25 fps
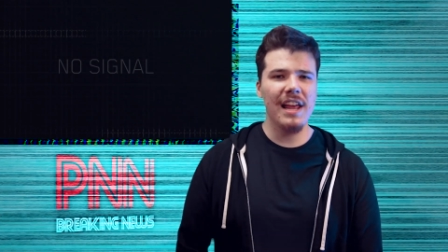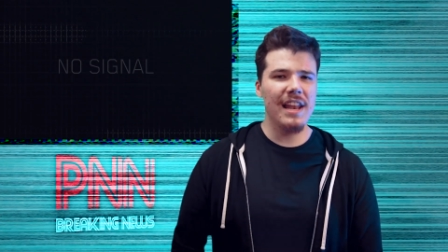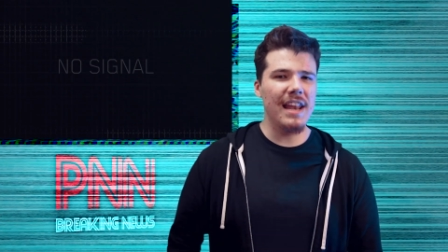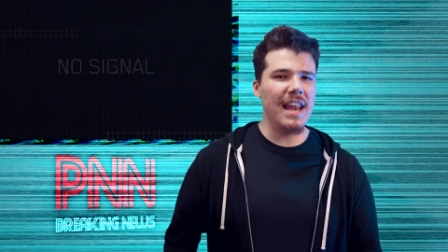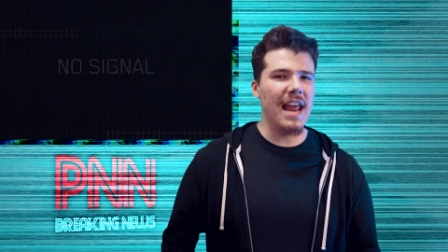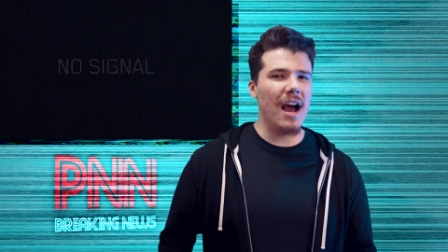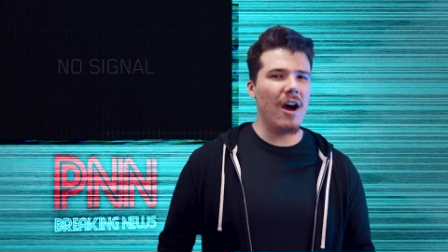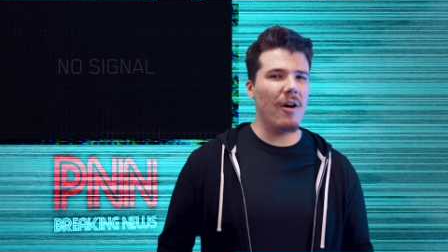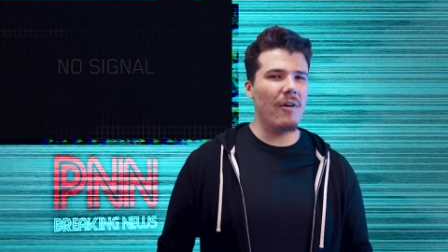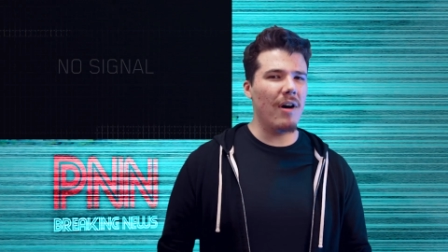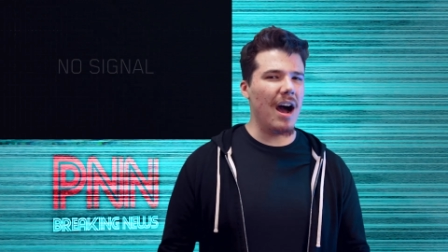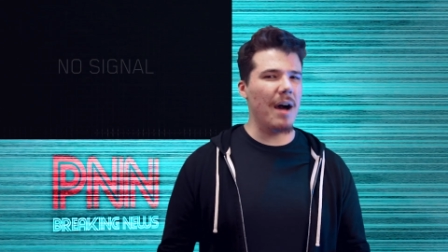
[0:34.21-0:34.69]

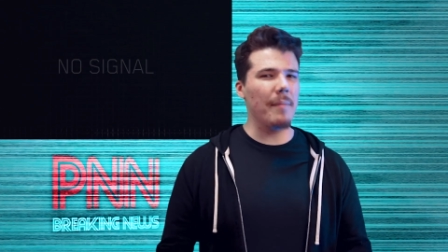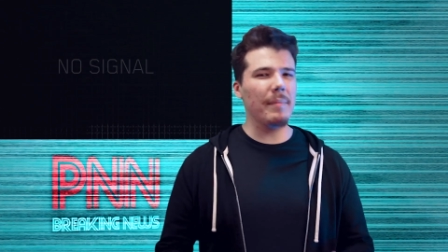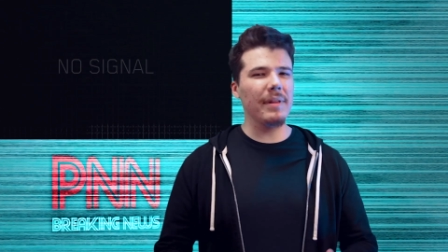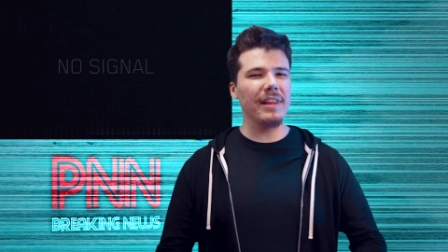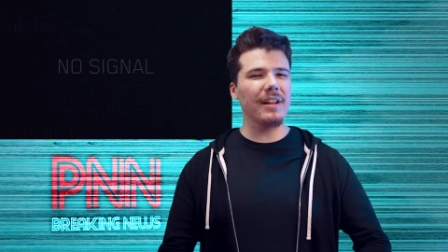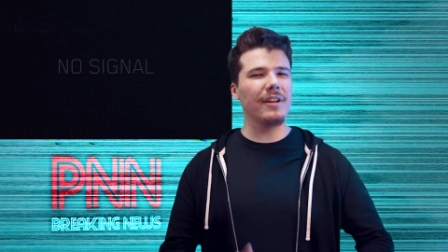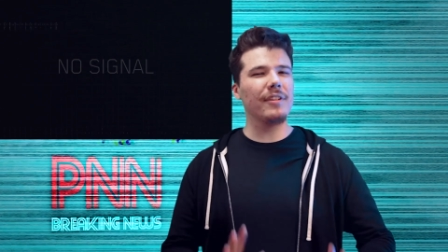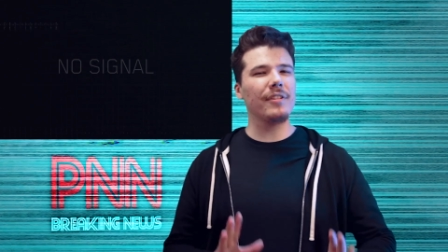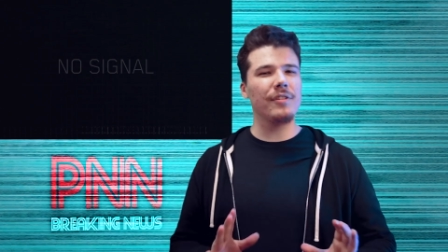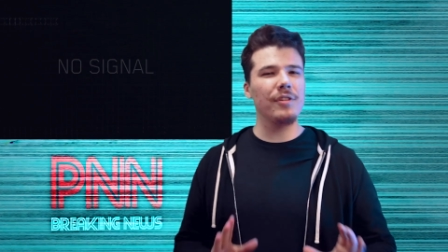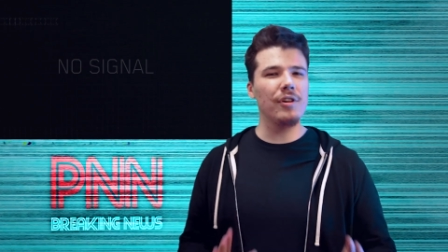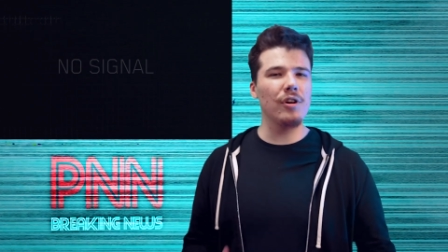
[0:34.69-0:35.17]
Now, I'm a
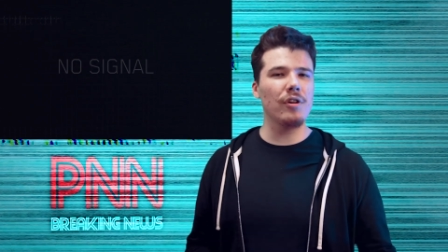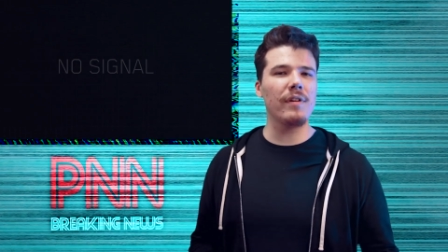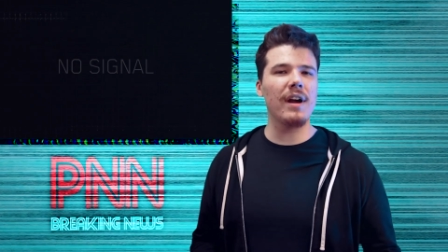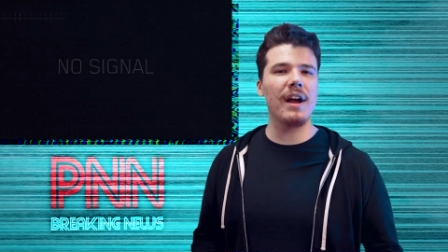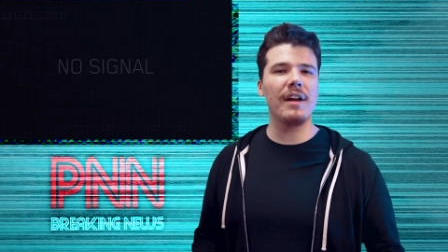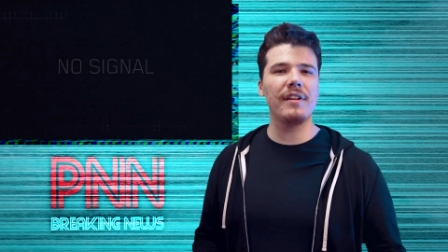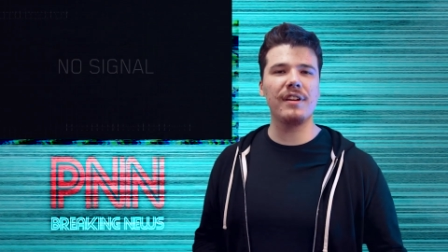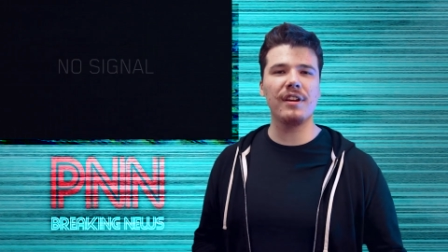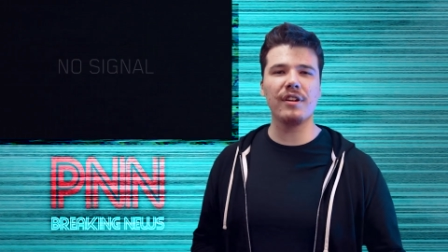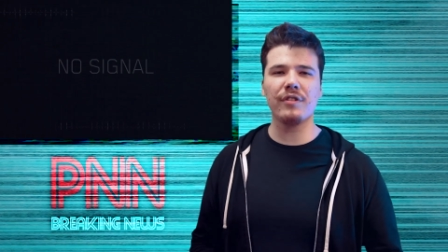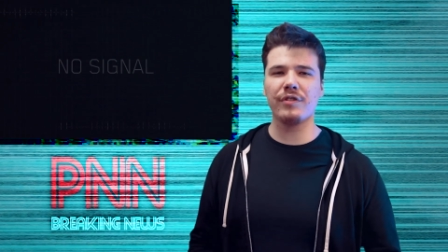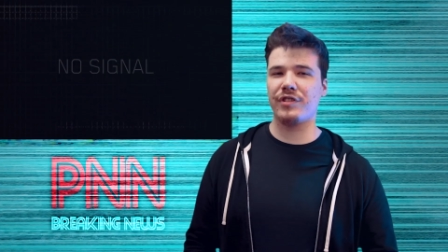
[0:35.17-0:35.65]
little new
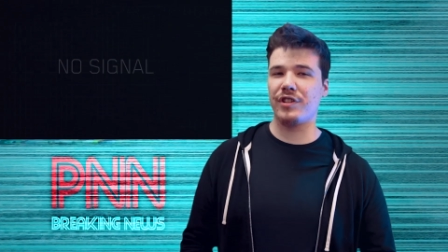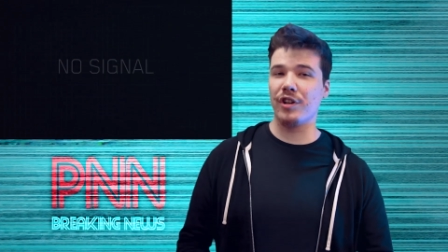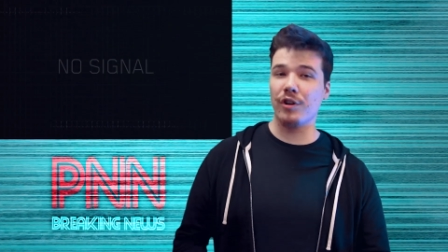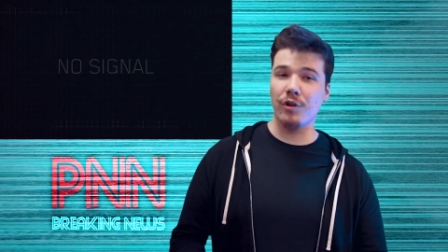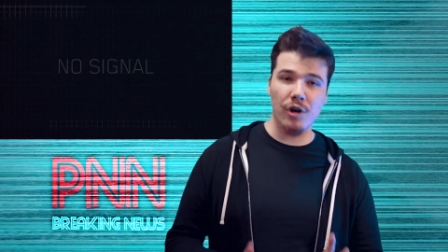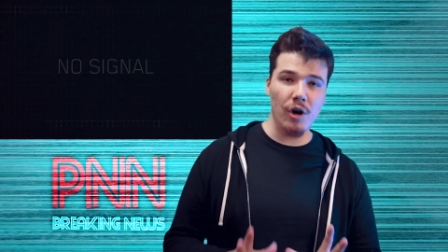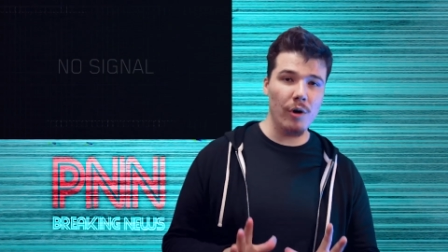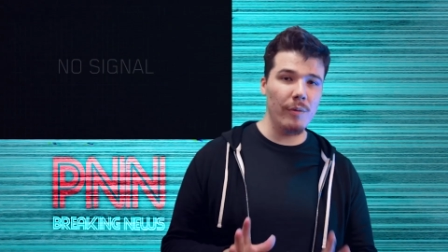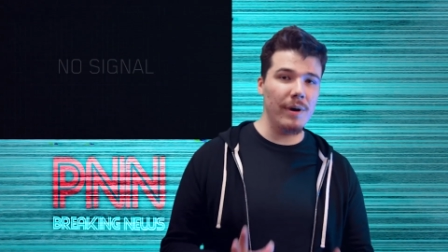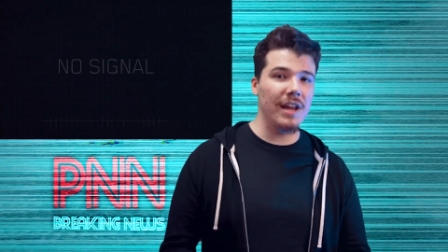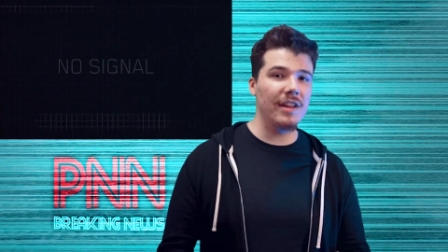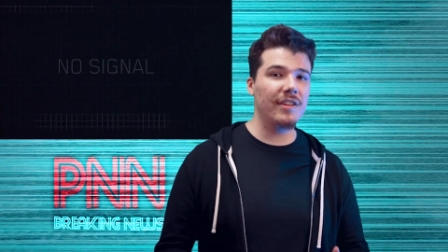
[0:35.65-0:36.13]
around here,
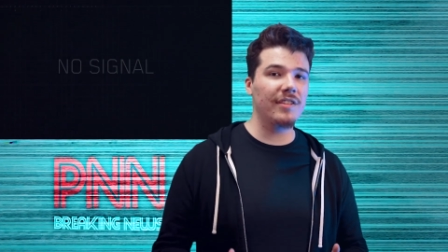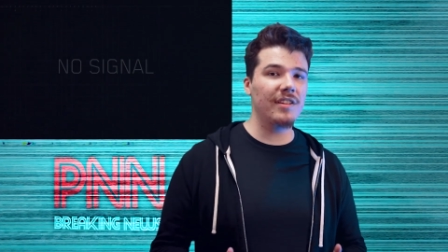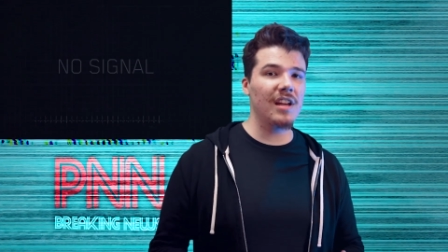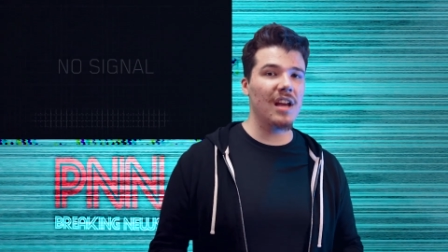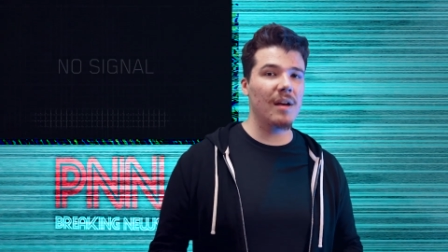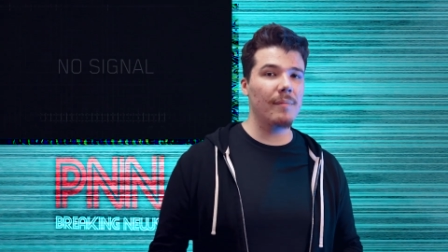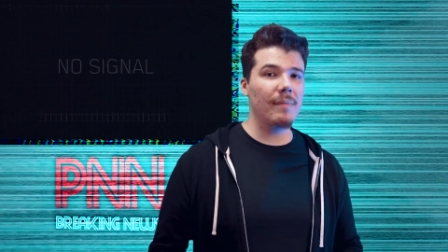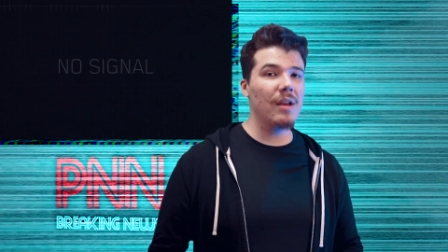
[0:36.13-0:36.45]
so go easy